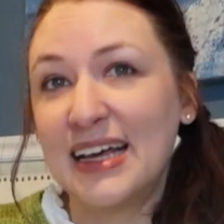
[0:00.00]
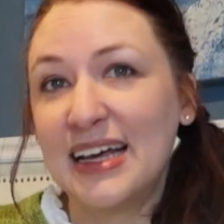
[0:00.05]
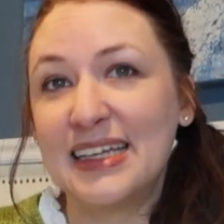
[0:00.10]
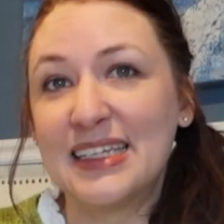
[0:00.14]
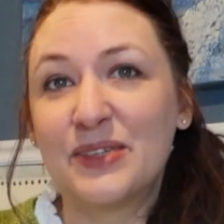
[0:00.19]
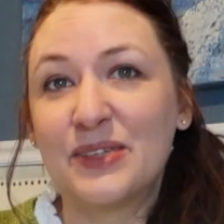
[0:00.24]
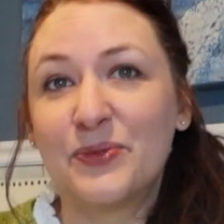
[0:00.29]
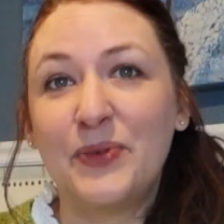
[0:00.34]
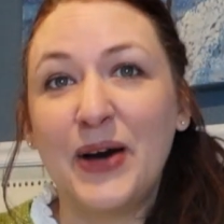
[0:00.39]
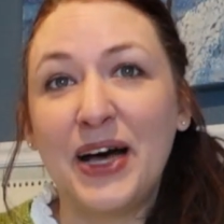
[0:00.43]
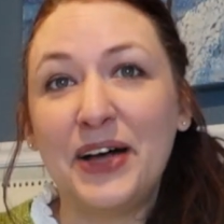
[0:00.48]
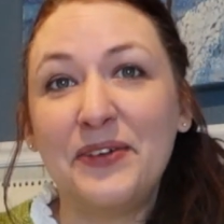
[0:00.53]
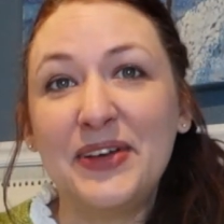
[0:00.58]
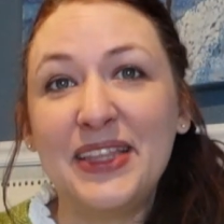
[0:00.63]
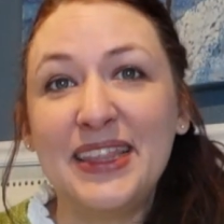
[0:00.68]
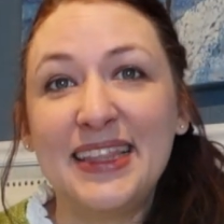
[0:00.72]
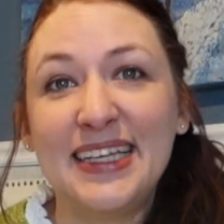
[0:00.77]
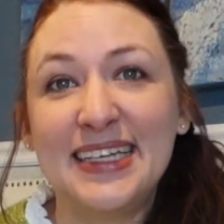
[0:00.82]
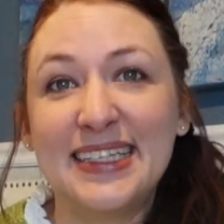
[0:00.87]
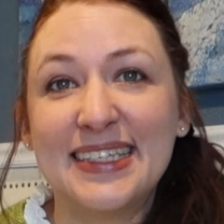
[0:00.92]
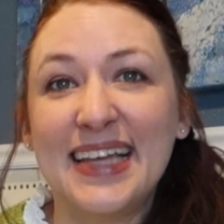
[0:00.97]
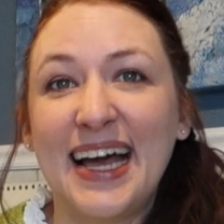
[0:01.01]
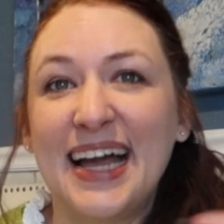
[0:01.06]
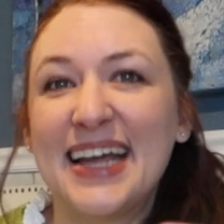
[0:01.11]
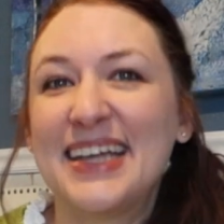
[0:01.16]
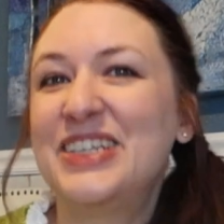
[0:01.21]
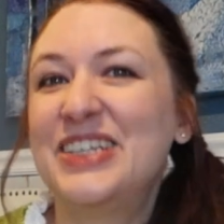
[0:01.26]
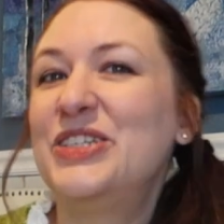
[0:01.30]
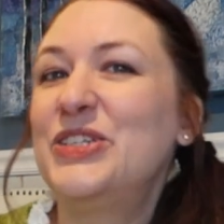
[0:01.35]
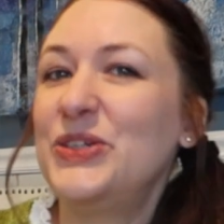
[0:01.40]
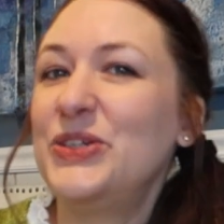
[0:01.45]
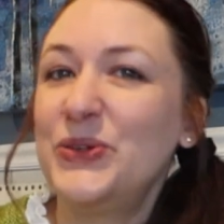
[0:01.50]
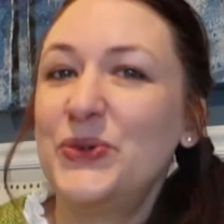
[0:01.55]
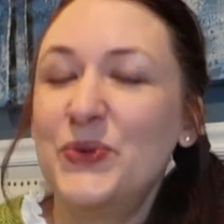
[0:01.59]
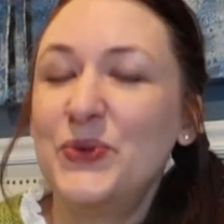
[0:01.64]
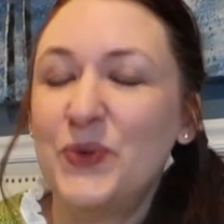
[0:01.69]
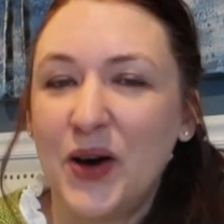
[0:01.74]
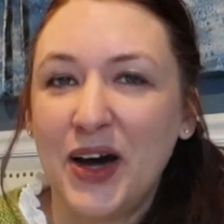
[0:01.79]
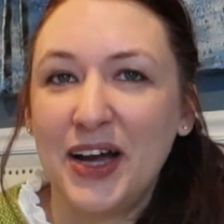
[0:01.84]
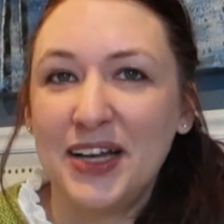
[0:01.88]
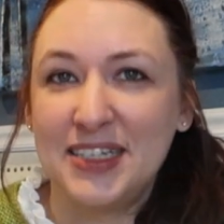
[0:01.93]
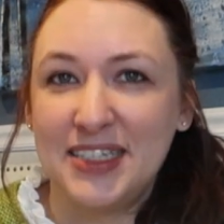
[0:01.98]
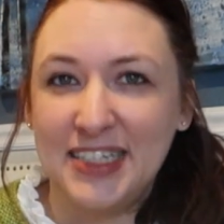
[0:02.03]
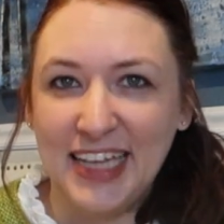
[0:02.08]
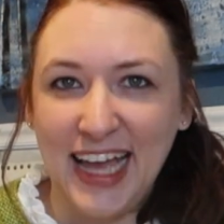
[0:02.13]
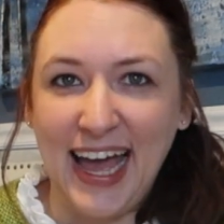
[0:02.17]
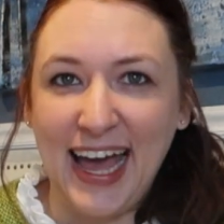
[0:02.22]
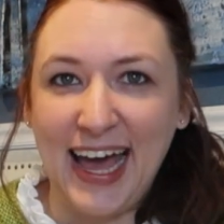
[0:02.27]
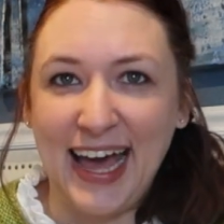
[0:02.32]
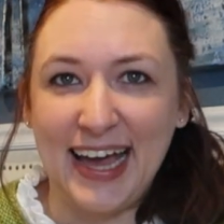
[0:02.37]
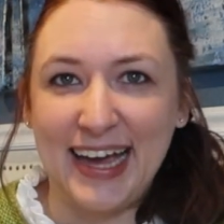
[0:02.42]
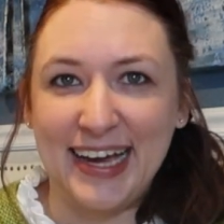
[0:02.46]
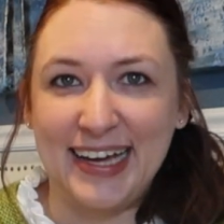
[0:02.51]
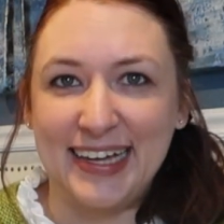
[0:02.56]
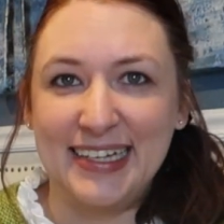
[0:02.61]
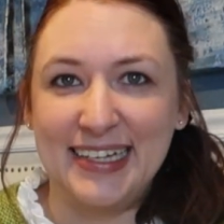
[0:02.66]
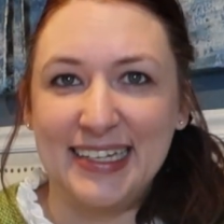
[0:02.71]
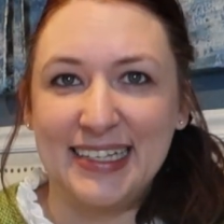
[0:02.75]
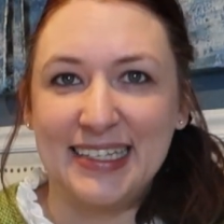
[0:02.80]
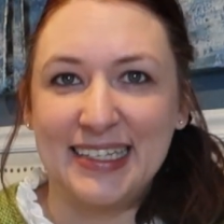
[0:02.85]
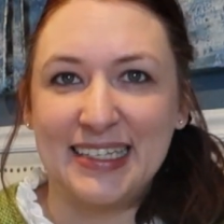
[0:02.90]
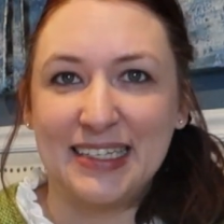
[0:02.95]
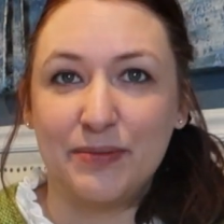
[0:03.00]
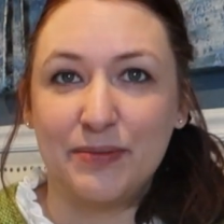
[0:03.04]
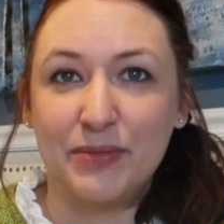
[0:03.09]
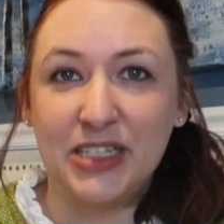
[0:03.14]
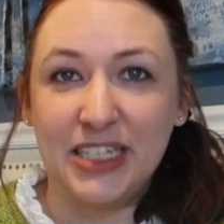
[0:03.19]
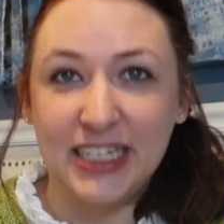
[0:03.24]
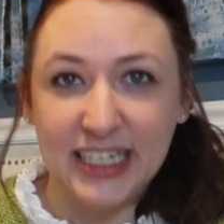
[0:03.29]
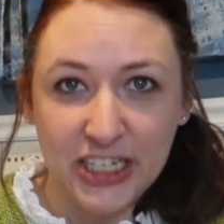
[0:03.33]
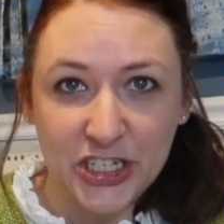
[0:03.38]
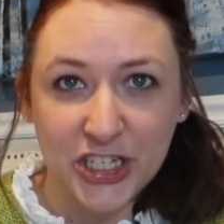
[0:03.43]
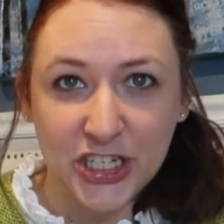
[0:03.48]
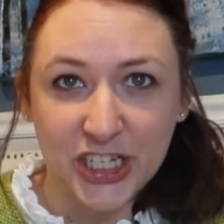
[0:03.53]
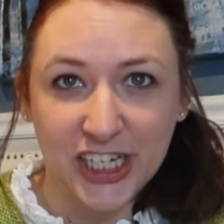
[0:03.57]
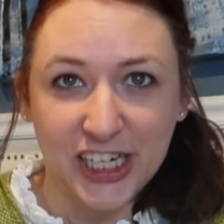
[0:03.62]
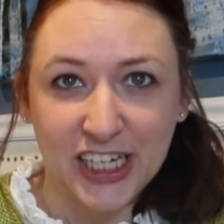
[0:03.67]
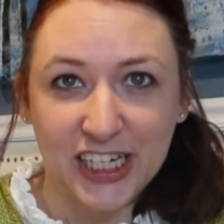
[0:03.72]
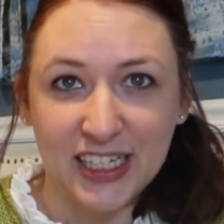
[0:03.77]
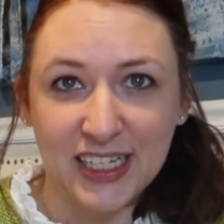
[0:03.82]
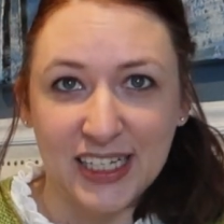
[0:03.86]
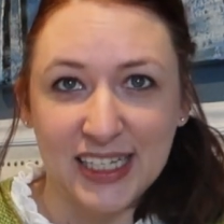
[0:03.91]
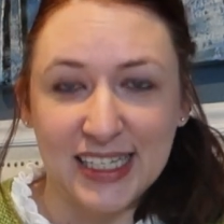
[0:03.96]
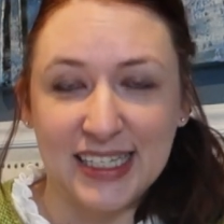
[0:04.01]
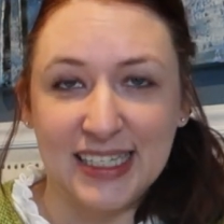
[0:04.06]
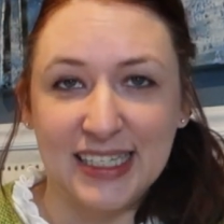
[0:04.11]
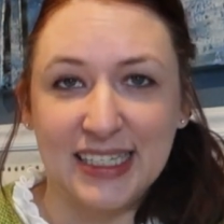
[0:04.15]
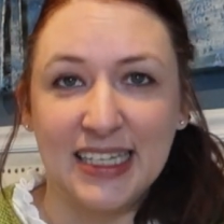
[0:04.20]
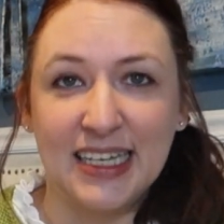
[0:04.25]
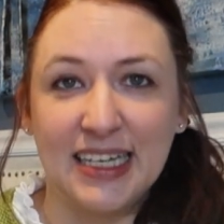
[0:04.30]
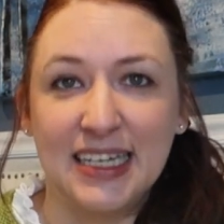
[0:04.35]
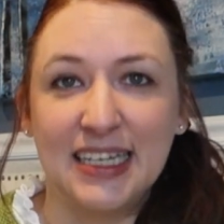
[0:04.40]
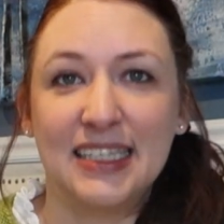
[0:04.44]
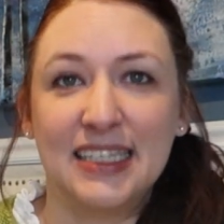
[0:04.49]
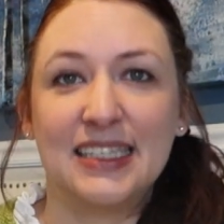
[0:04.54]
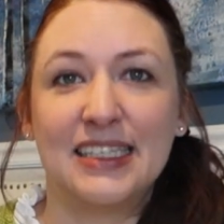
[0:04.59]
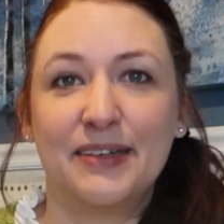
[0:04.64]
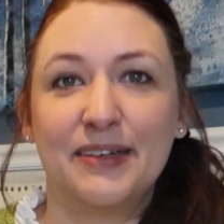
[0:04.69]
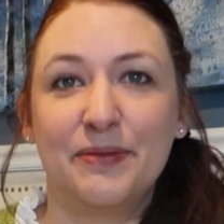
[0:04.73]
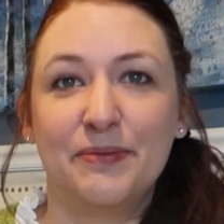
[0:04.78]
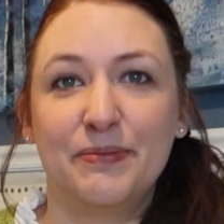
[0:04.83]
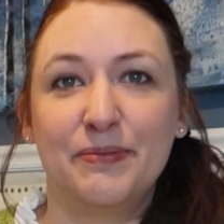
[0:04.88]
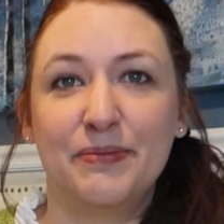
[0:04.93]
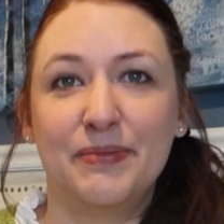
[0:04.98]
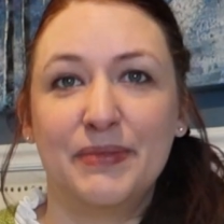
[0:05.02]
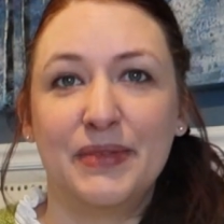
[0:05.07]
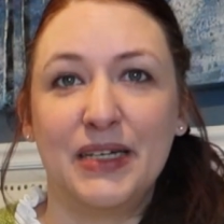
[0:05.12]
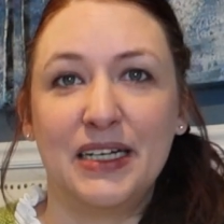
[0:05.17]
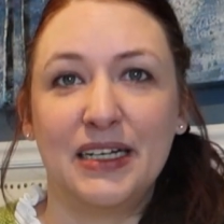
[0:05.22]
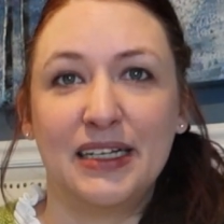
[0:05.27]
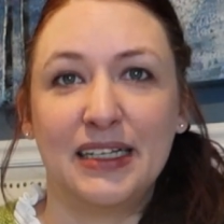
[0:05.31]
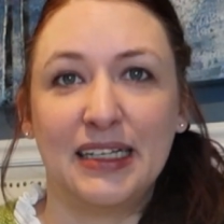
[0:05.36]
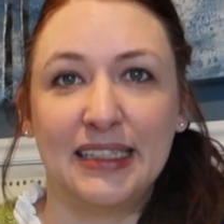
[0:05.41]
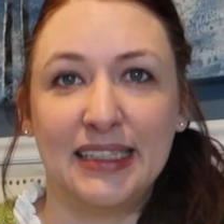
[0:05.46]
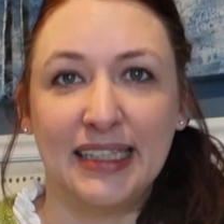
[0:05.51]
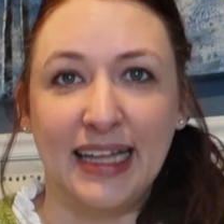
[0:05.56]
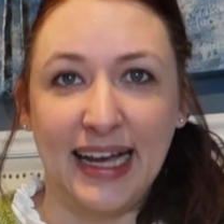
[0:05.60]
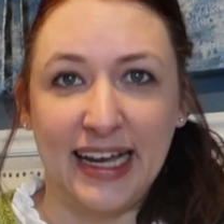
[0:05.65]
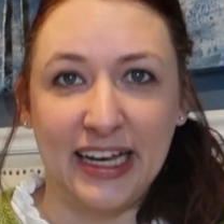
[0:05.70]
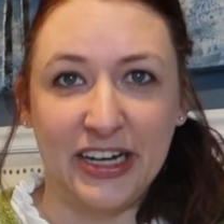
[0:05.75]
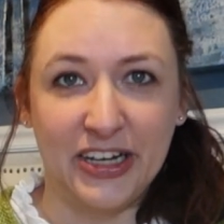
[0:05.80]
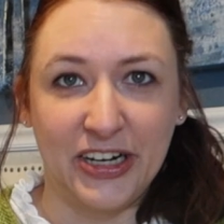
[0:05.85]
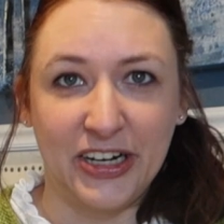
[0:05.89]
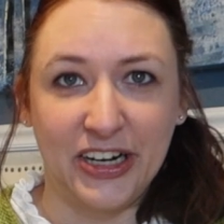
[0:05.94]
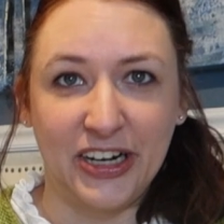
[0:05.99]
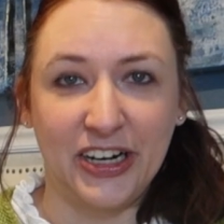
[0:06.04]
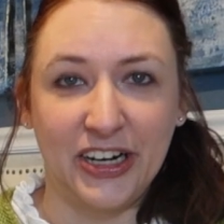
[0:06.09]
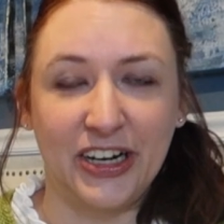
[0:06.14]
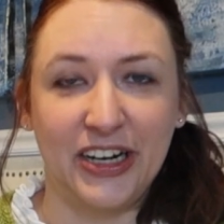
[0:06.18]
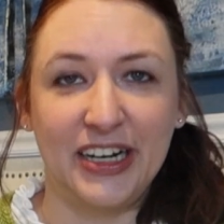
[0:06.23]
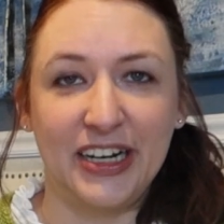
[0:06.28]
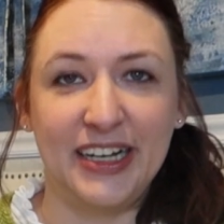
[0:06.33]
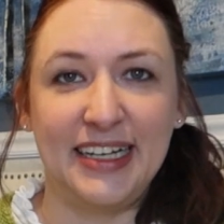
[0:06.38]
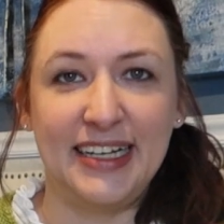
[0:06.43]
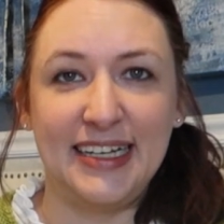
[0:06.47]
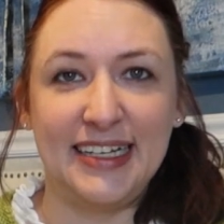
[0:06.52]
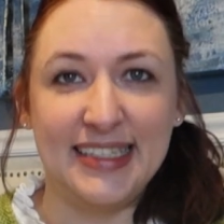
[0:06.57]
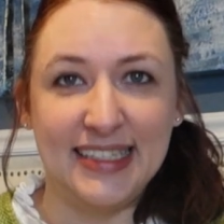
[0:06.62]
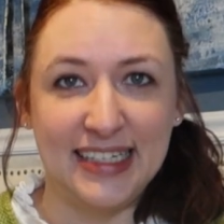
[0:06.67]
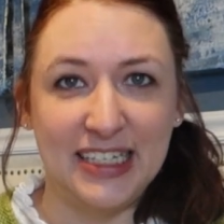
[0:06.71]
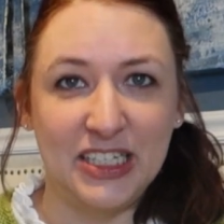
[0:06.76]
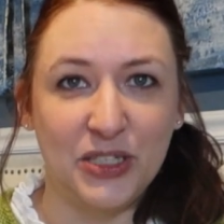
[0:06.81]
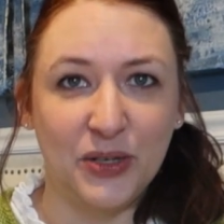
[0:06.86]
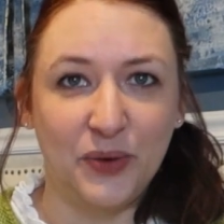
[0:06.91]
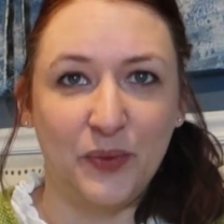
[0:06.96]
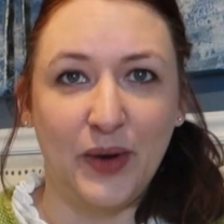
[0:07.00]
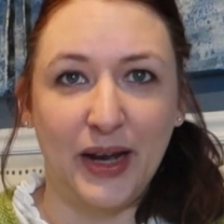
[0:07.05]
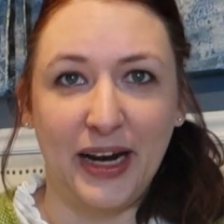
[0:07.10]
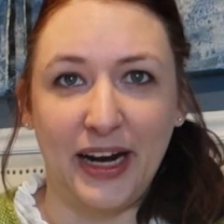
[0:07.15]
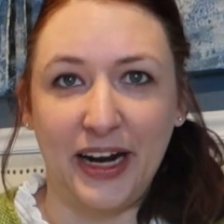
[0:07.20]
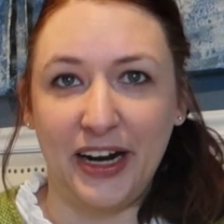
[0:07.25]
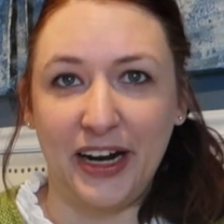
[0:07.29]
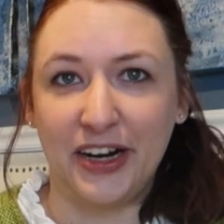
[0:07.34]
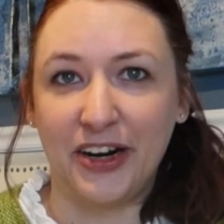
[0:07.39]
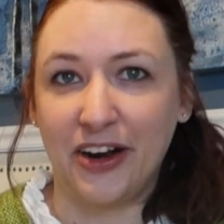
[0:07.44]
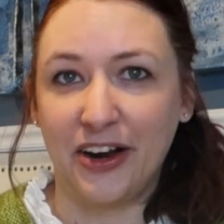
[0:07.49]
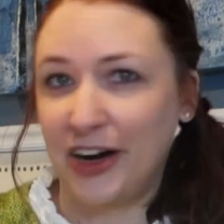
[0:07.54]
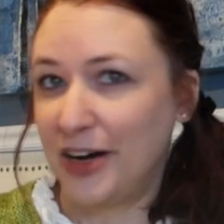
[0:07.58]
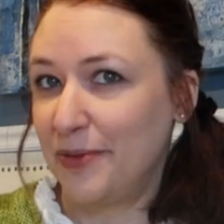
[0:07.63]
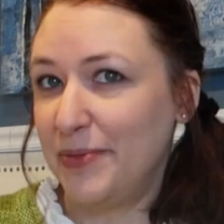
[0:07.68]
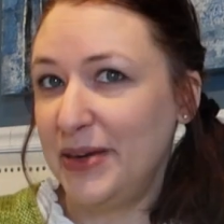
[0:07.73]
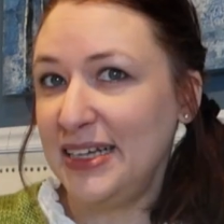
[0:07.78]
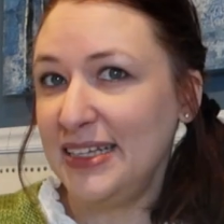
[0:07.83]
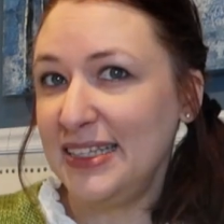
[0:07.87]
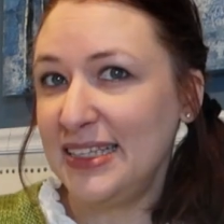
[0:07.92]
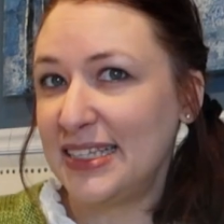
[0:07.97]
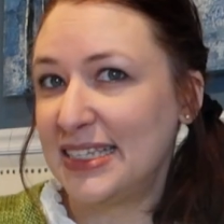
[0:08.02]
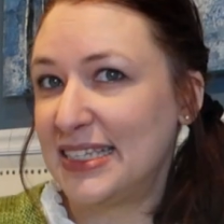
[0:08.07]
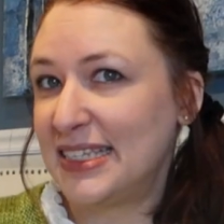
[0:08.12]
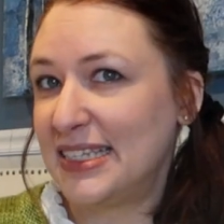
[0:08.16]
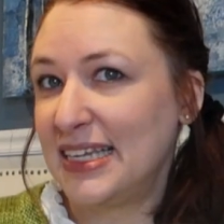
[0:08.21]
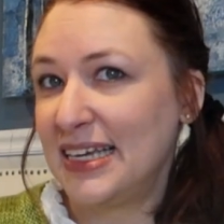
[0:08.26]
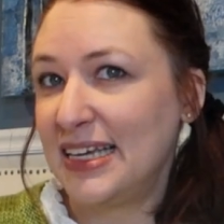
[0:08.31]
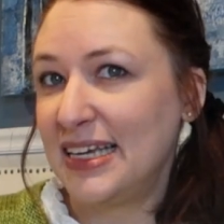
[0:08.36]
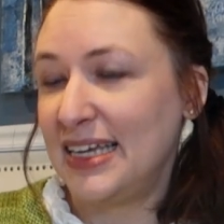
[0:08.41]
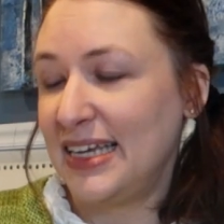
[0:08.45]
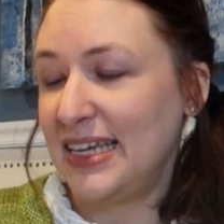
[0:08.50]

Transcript: As well with this, I do want to add some t-shirts, some lighter, easy to wear garments